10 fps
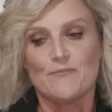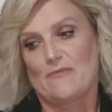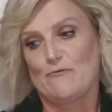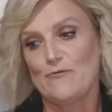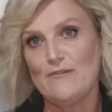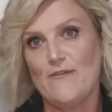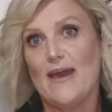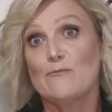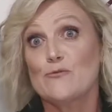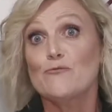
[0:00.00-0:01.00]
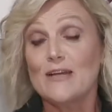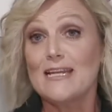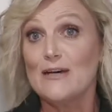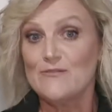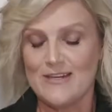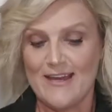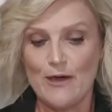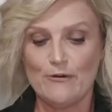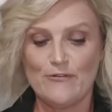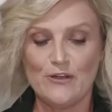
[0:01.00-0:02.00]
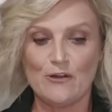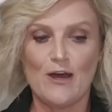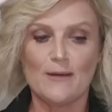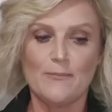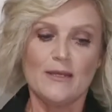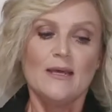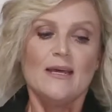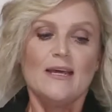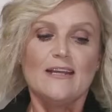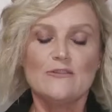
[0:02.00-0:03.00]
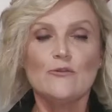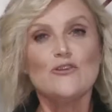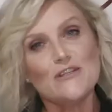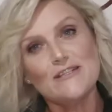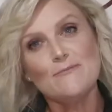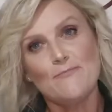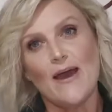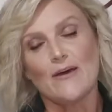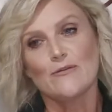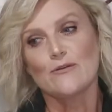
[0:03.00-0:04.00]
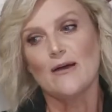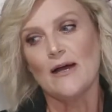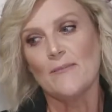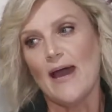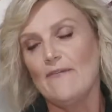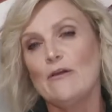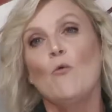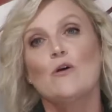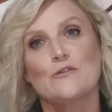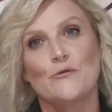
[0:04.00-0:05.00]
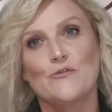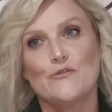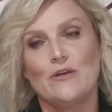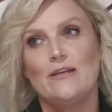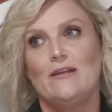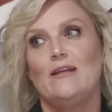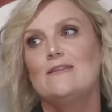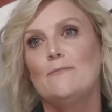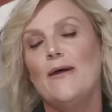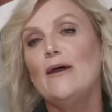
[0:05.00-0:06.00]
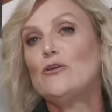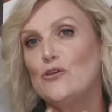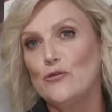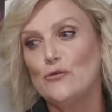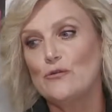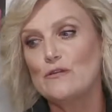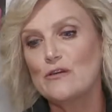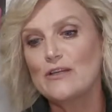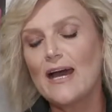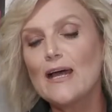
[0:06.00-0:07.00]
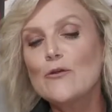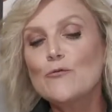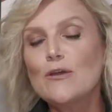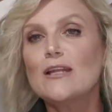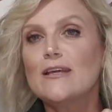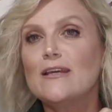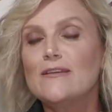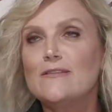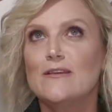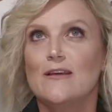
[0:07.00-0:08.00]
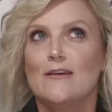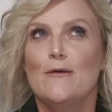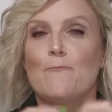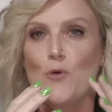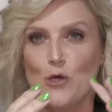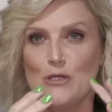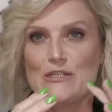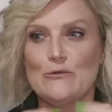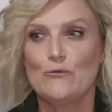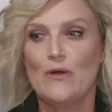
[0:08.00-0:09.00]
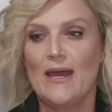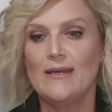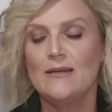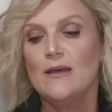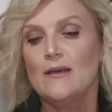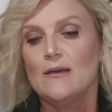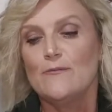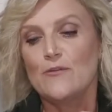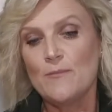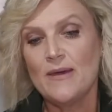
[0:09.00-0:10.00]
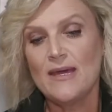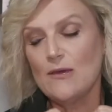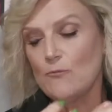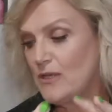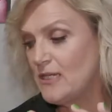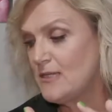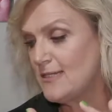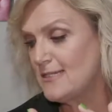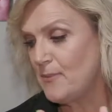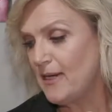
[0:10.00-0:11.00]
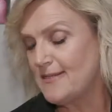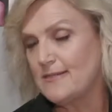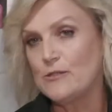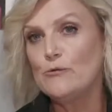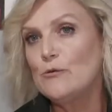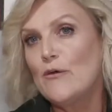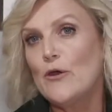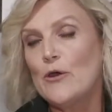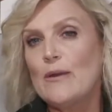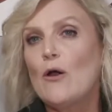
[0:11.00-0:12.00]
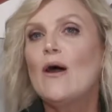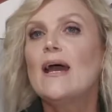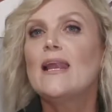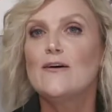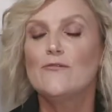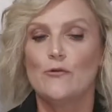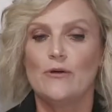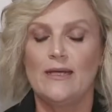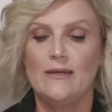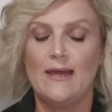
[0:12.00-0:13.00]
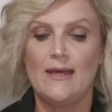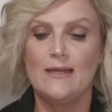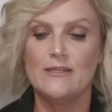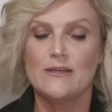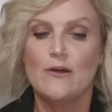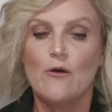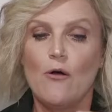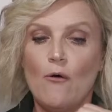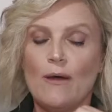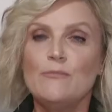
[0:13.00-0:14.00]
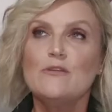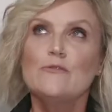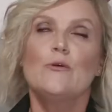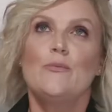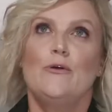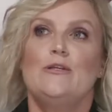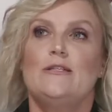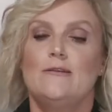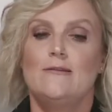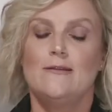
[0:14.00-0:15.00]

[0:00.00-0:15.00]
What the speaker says: revamped or reloved now, if you like. But it's not just about having what's on trend, it's about you. So colour really is personal, and for me within this space, and you would have heard me, I love green, and I'm the sort of person,